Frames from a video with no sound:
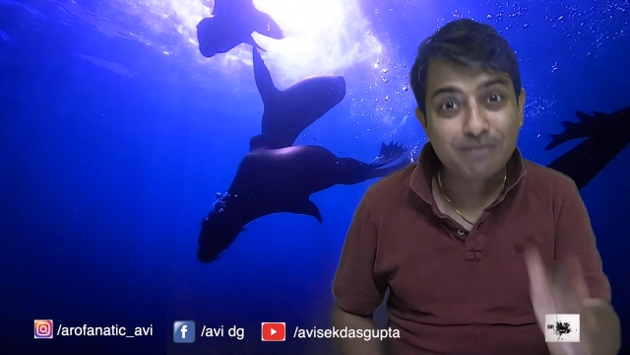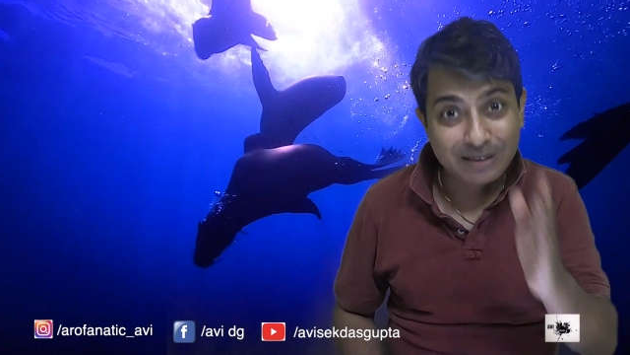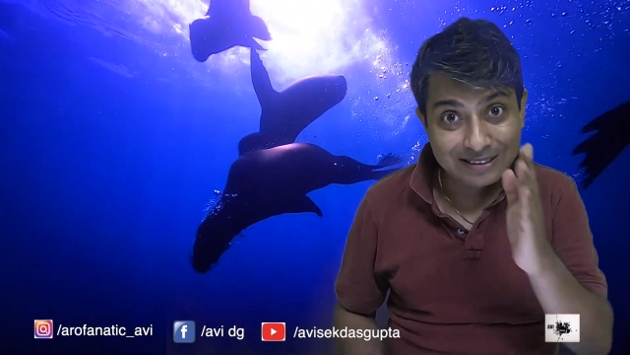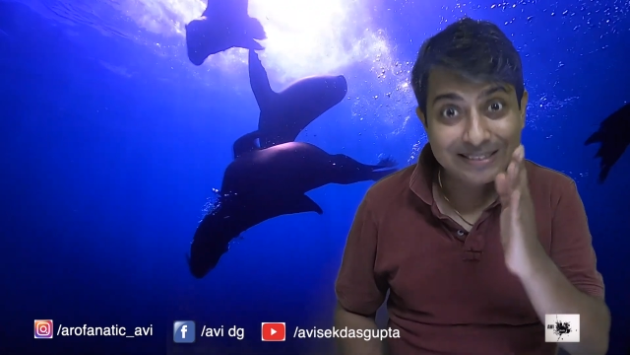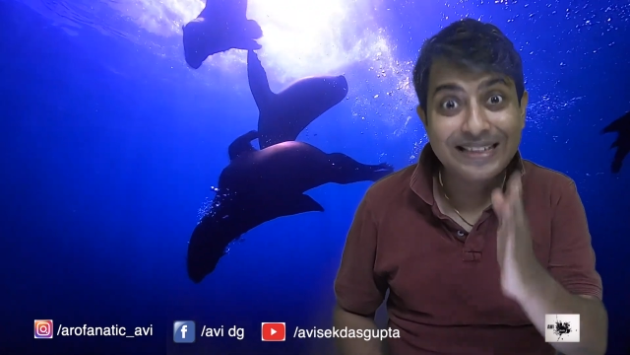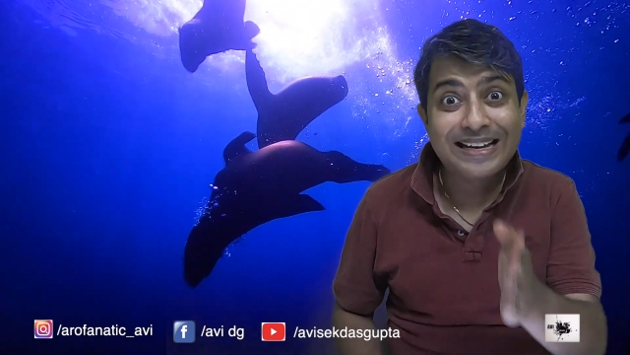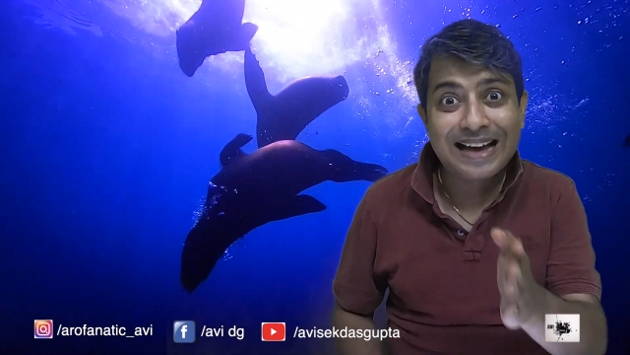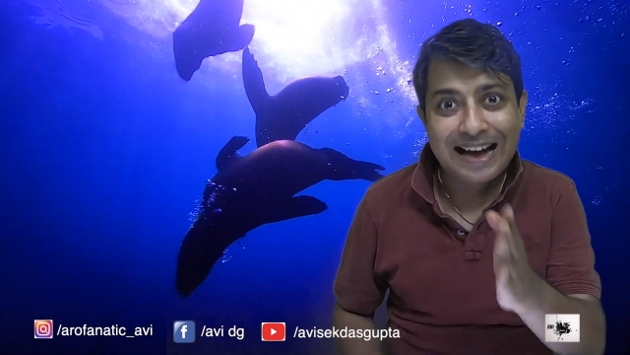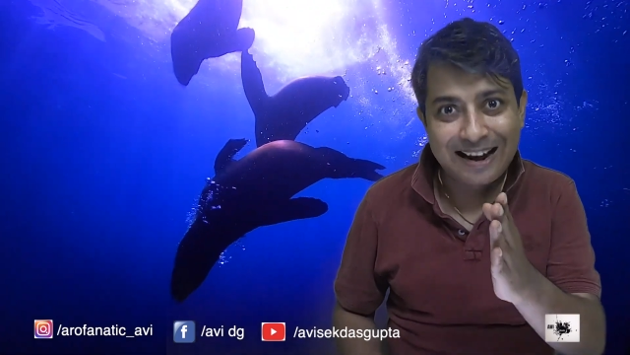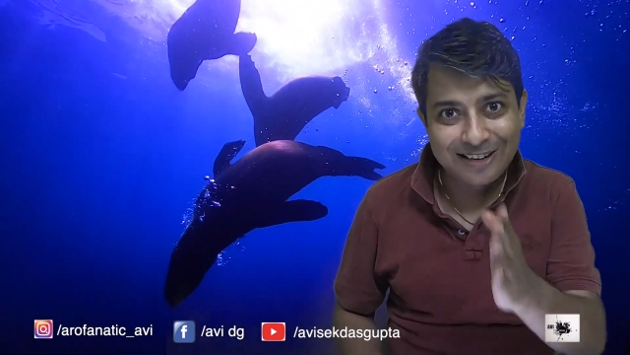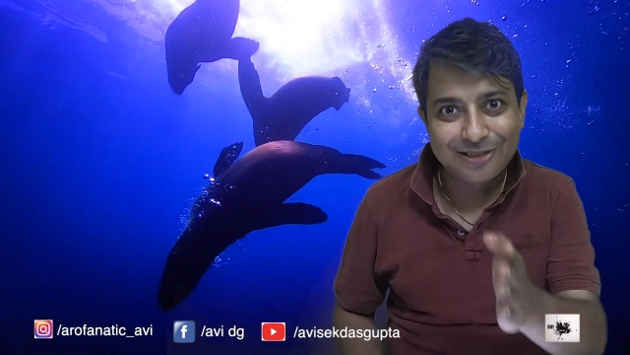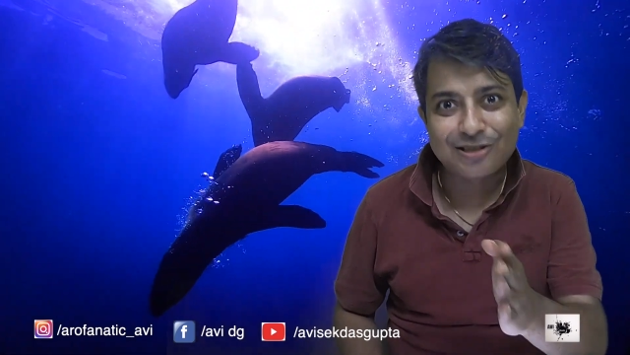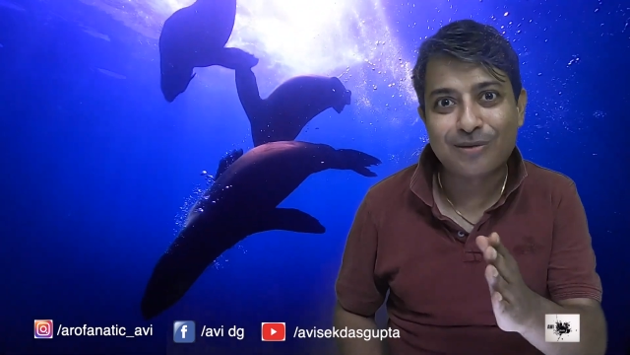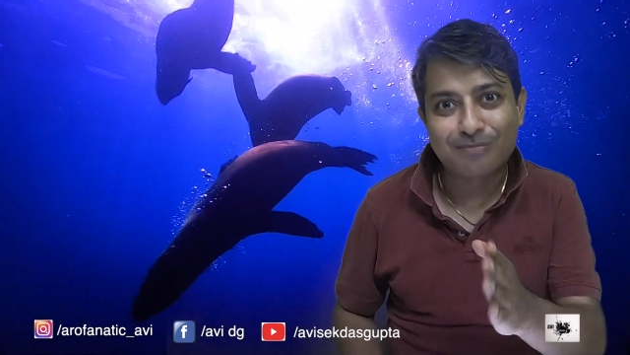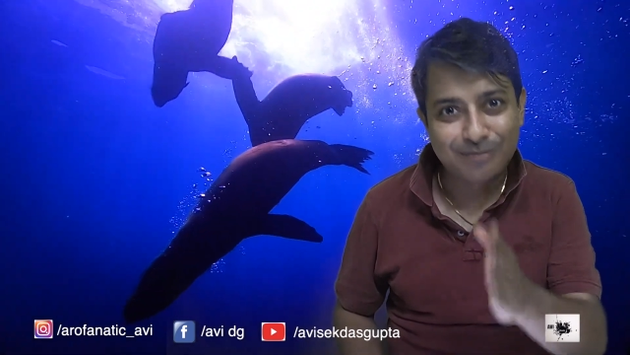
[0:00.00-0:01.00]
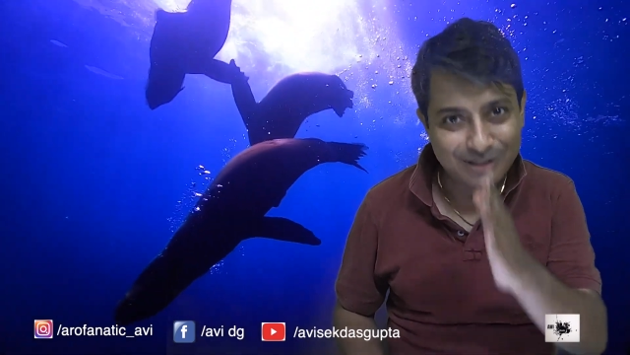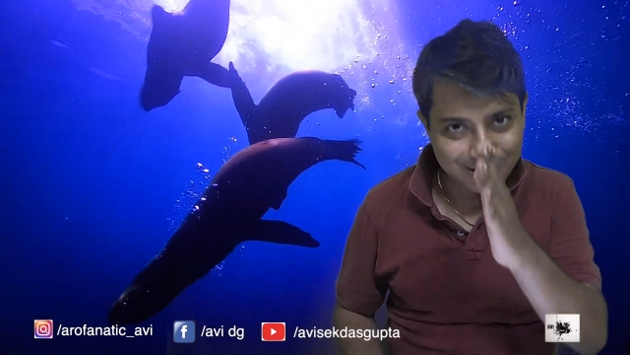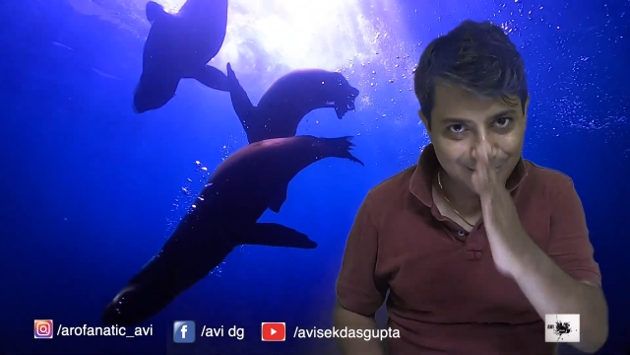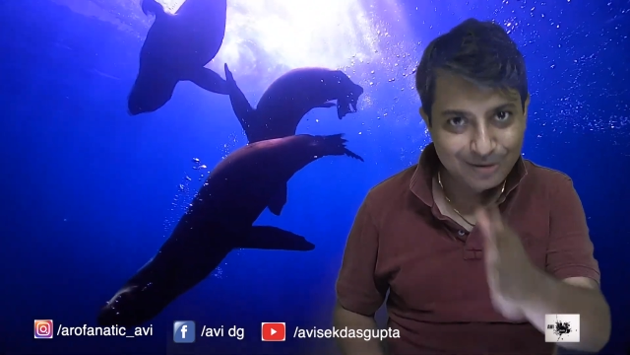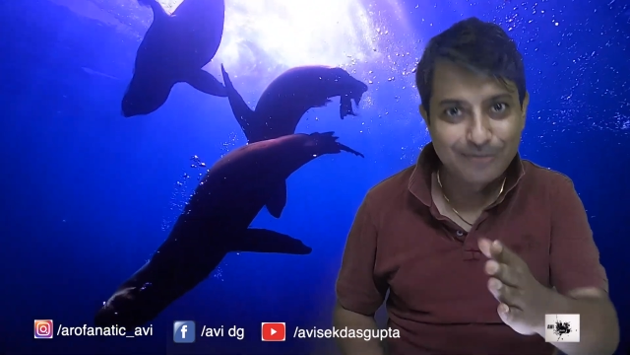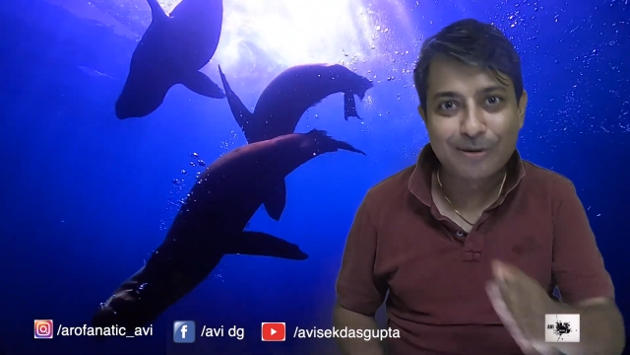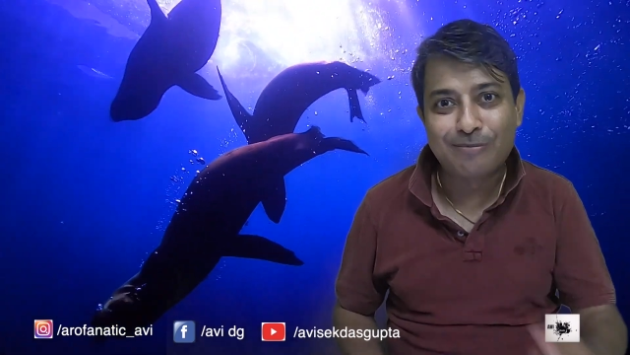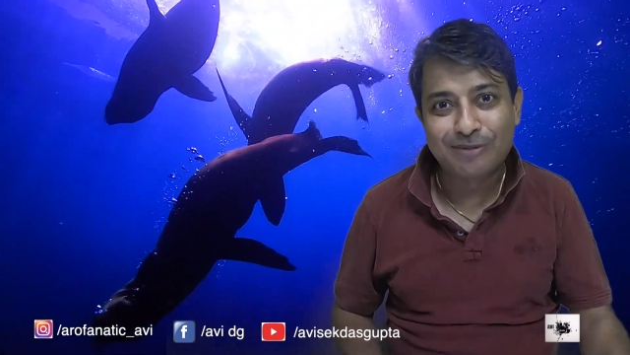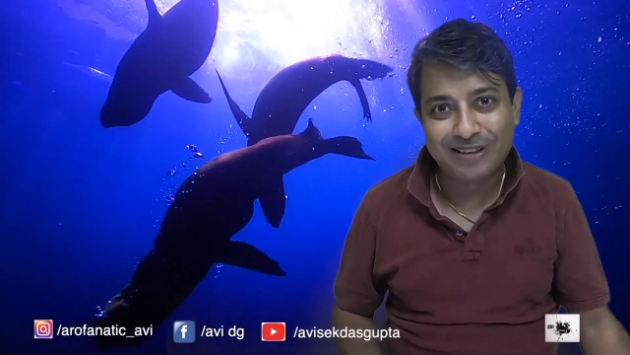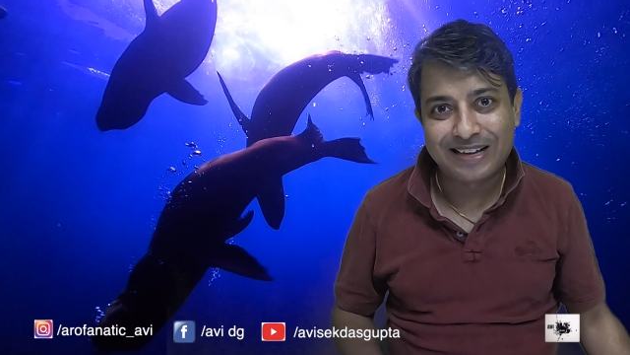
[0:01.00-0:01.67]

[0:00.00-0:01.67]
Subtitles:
but they are jumpers, remember